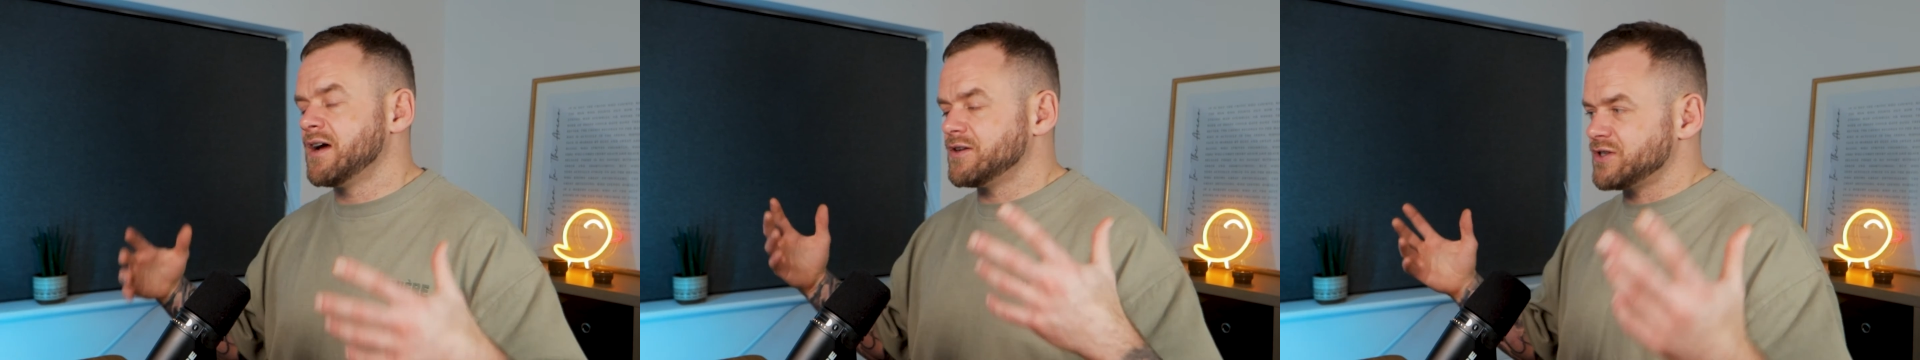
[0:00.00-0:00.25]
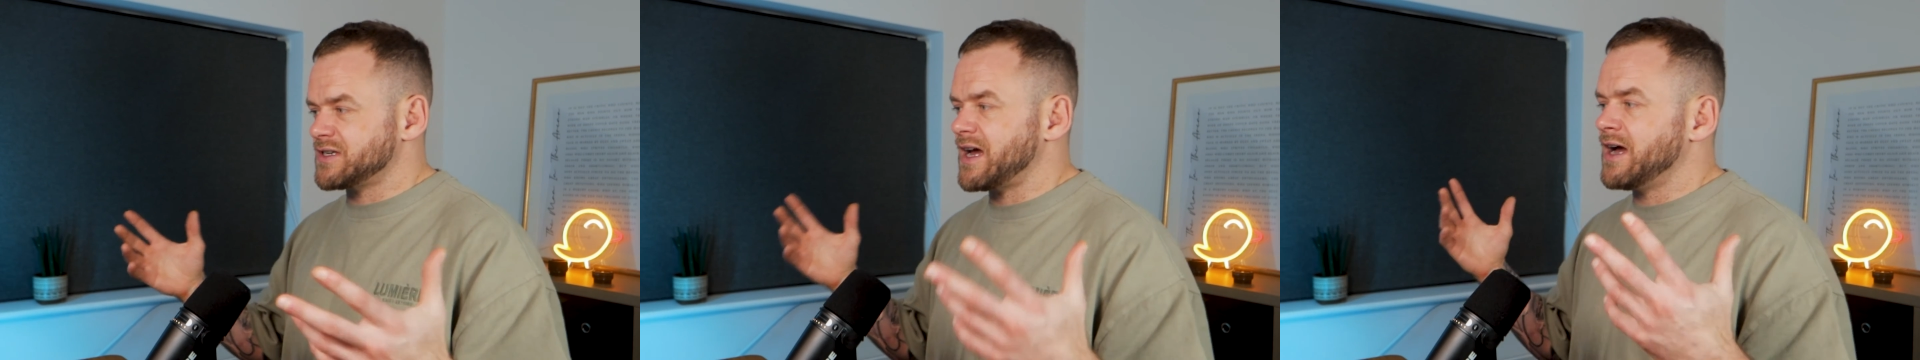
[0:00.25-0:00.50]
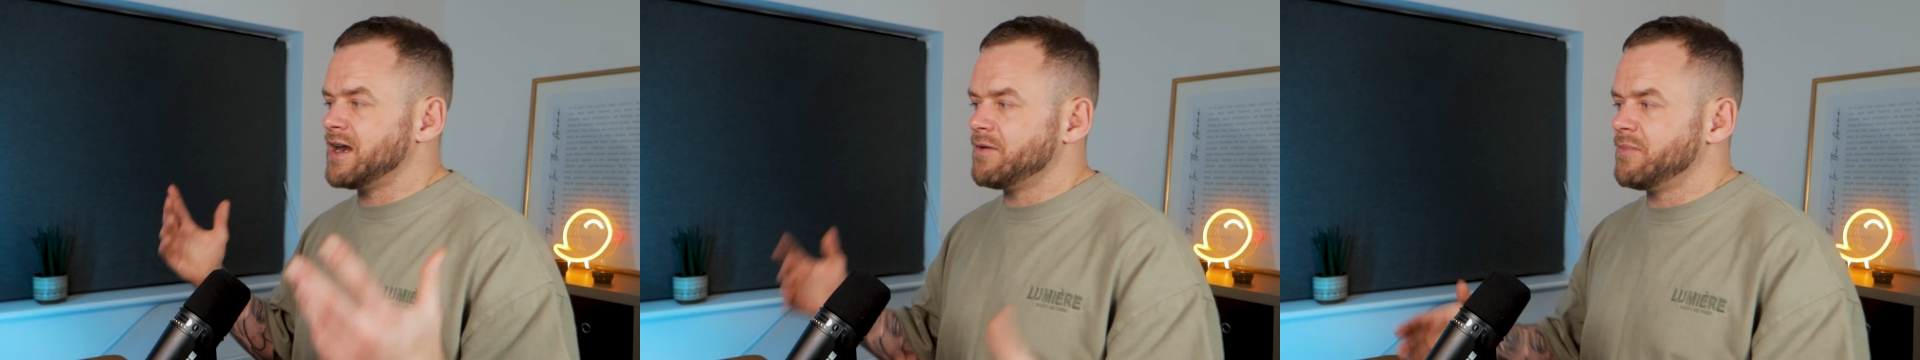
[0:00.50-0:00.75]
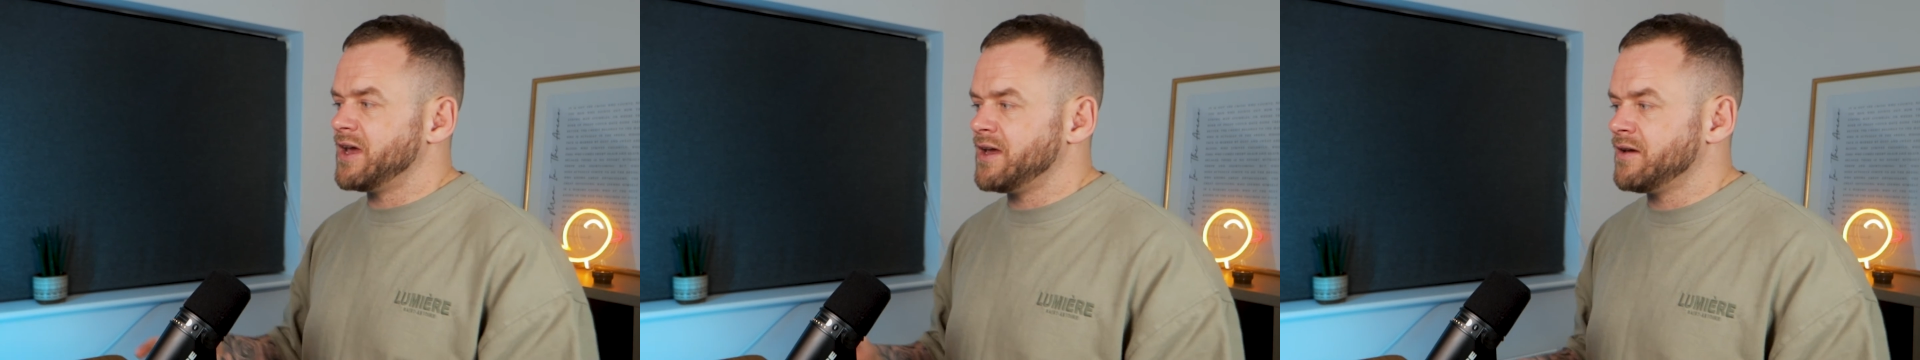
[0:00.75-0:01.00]
and just
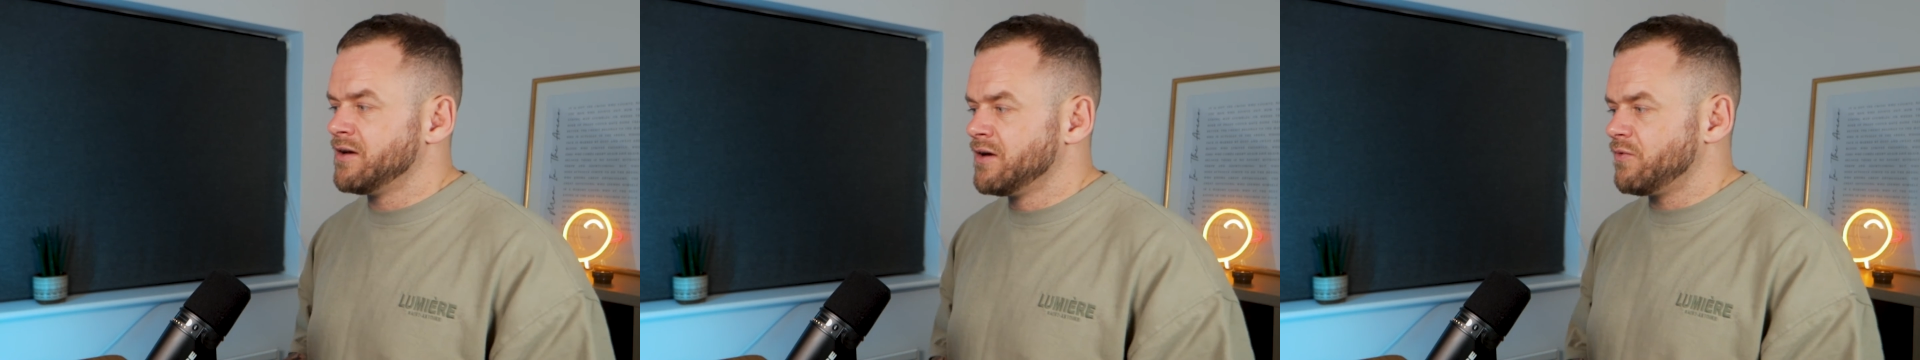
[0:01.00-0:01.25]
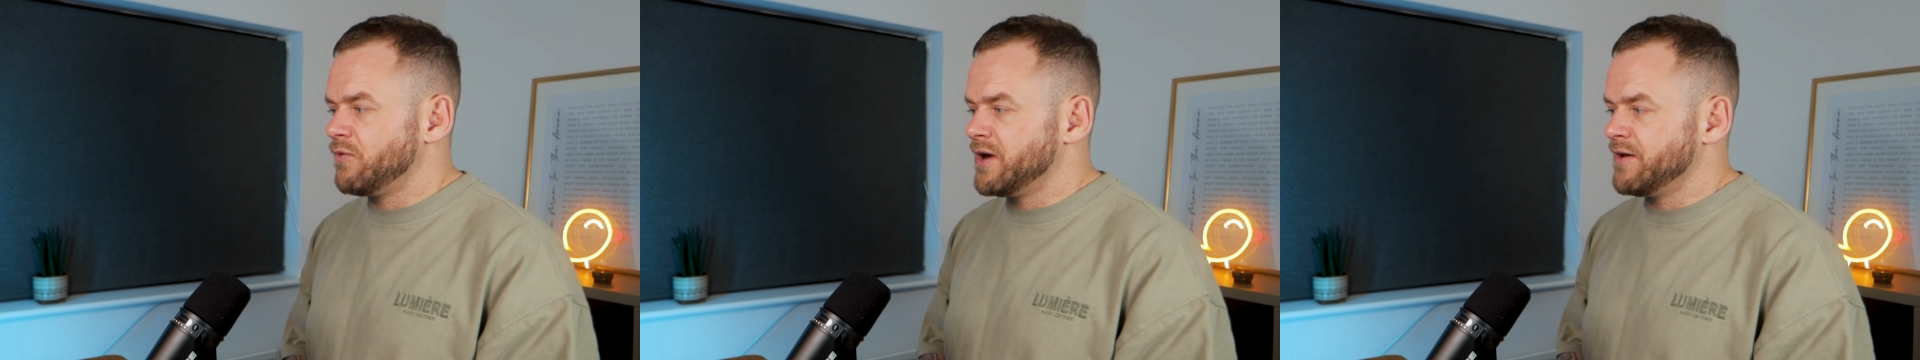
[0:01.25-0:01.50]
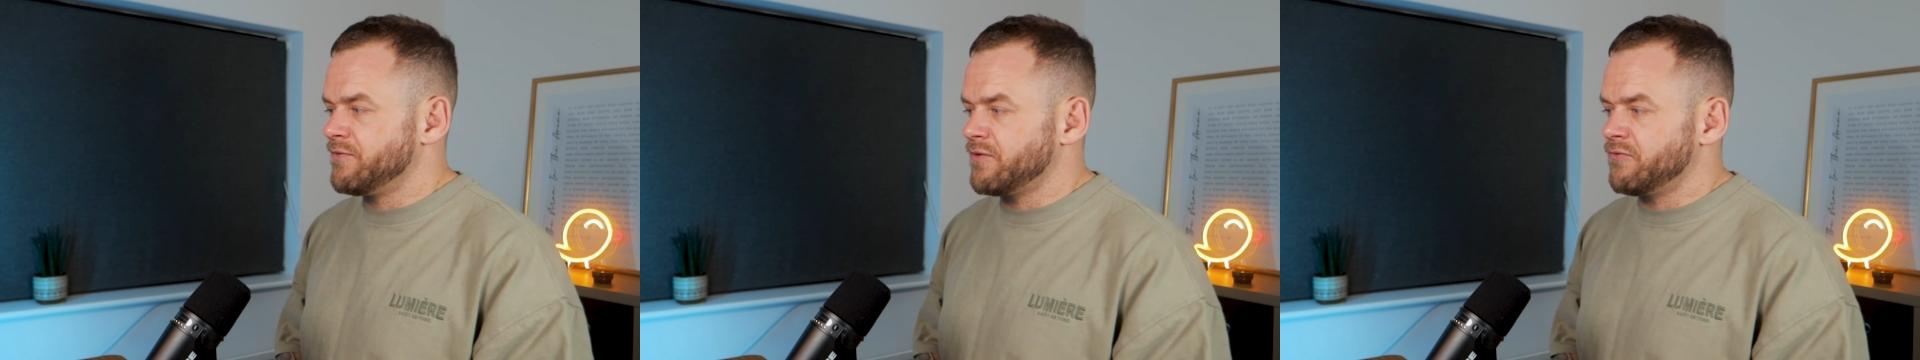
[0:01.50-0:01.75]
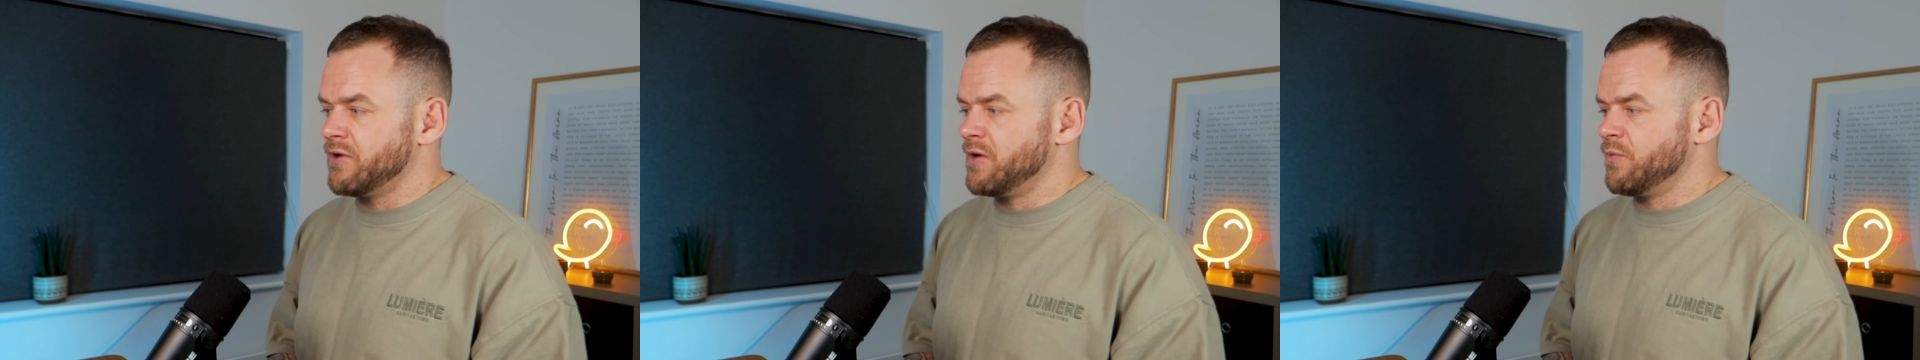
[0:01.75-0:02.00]
animate with
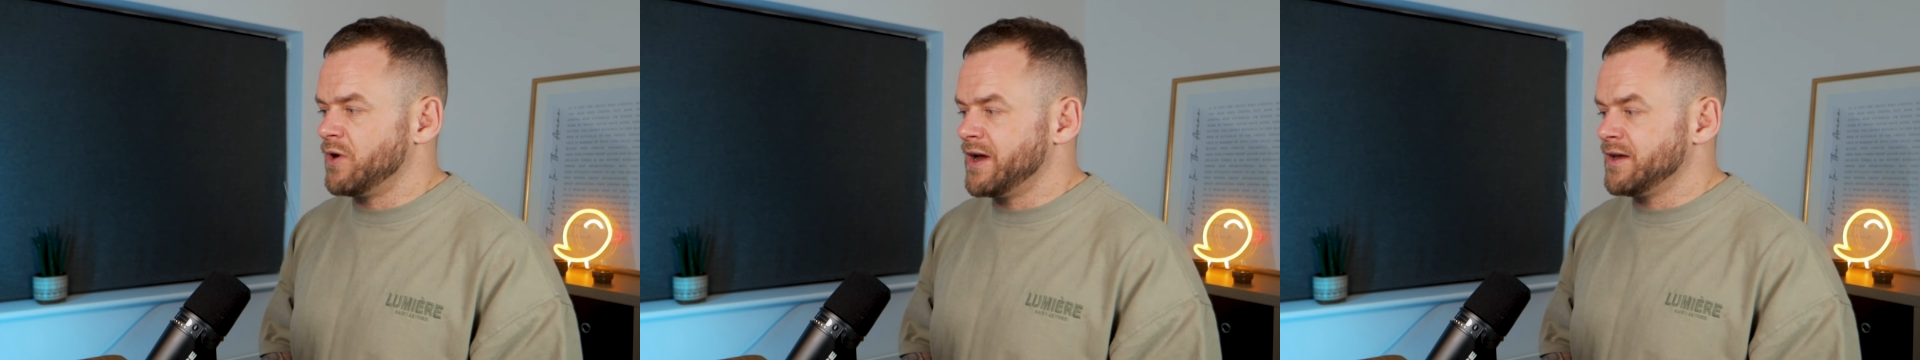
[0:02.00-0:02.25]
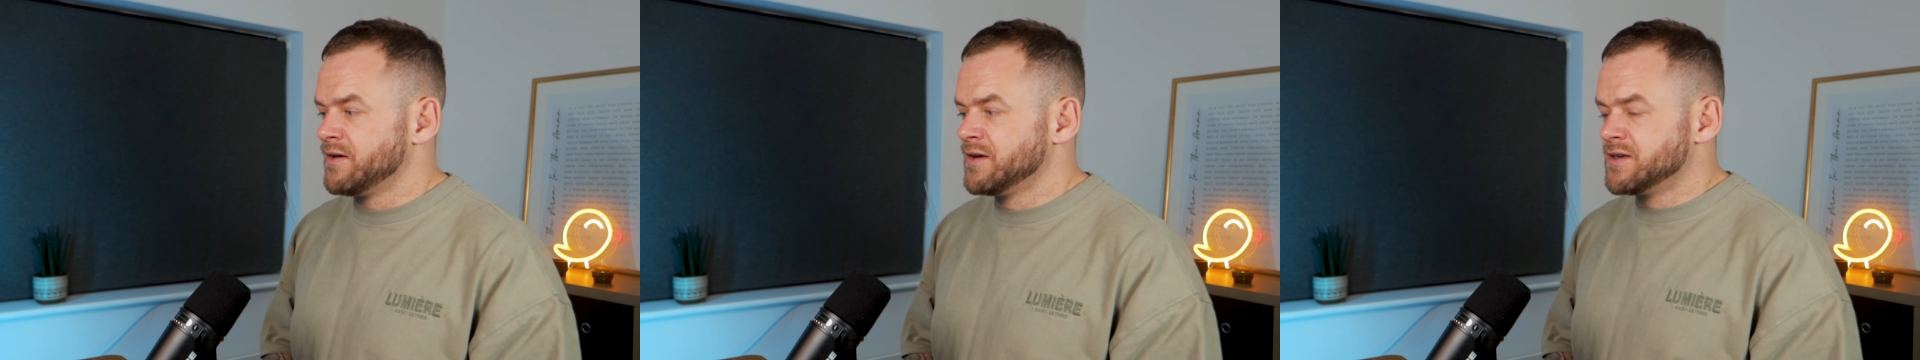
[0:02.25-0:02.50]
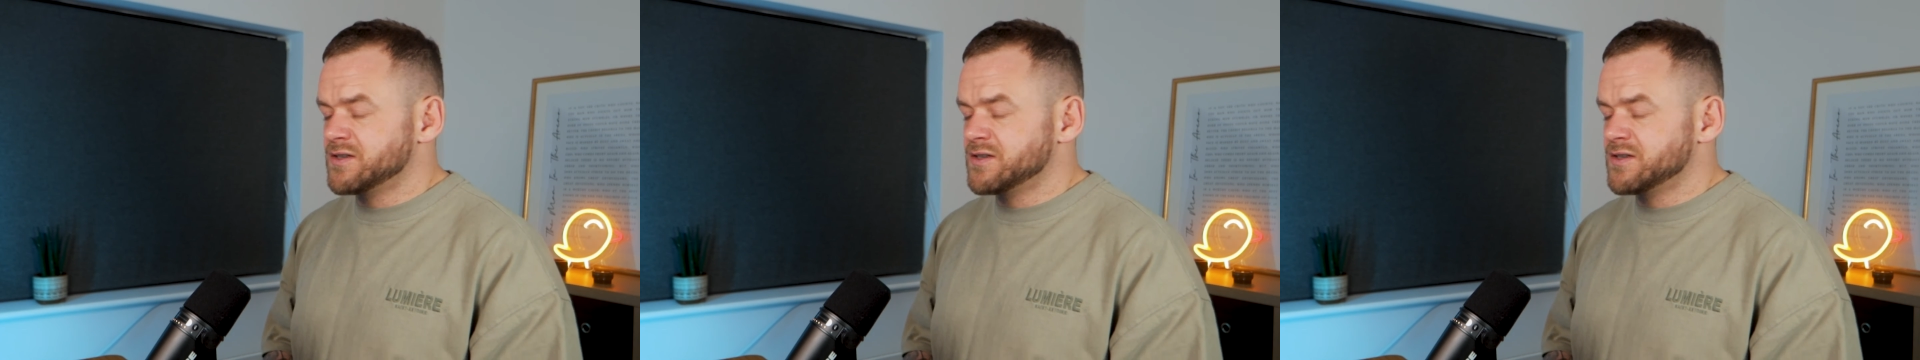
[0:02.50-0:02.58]
Runway.